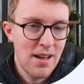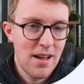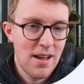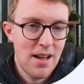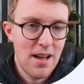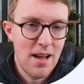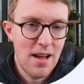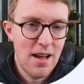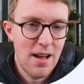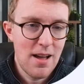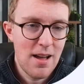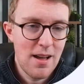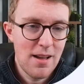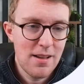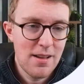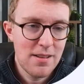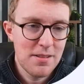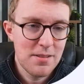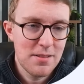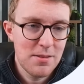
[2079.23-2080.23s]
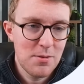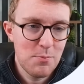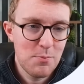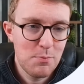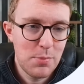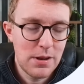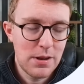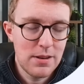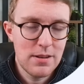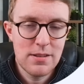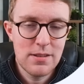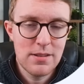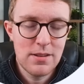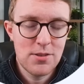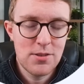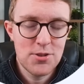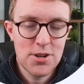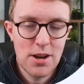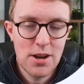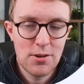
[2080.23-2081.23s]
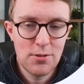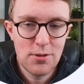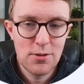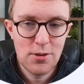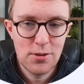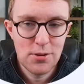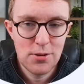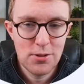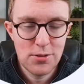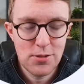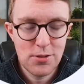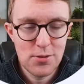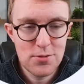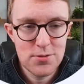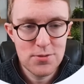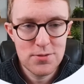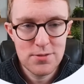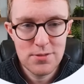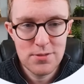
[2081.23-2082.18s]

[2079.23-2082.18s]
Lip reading: Uh, but in general, there's